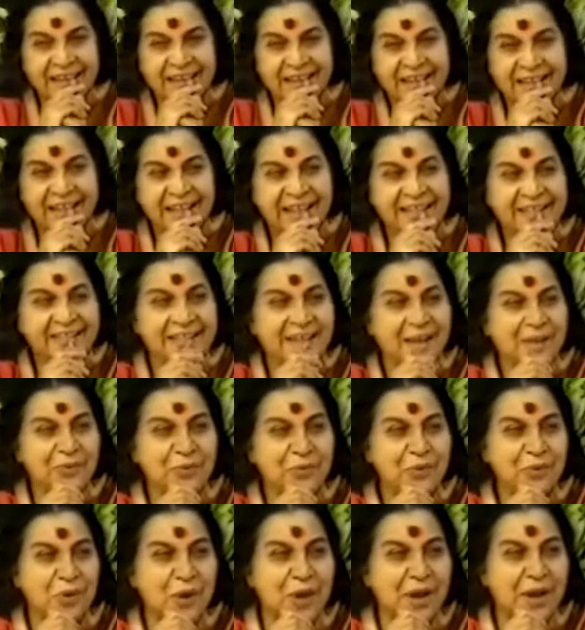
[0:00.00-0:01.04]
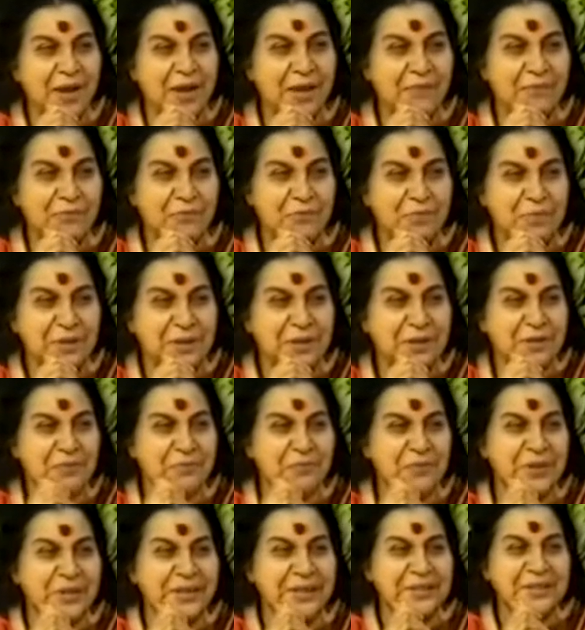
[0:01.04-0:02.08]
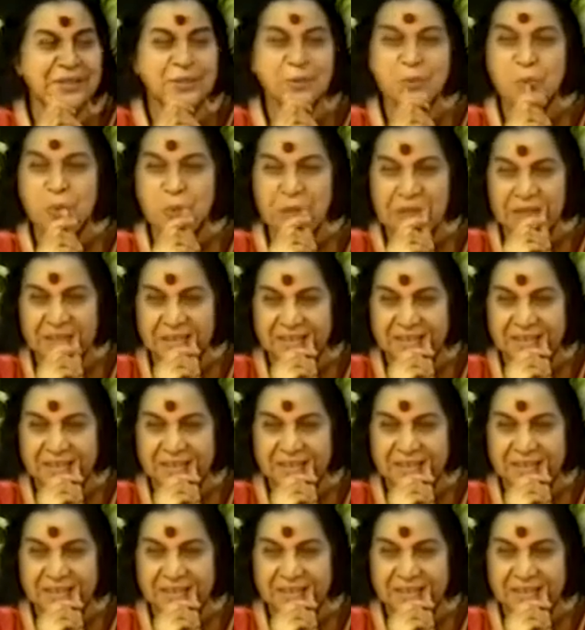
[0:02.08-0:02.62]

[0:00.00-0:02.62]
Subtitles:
That's how you all have to become very sweet.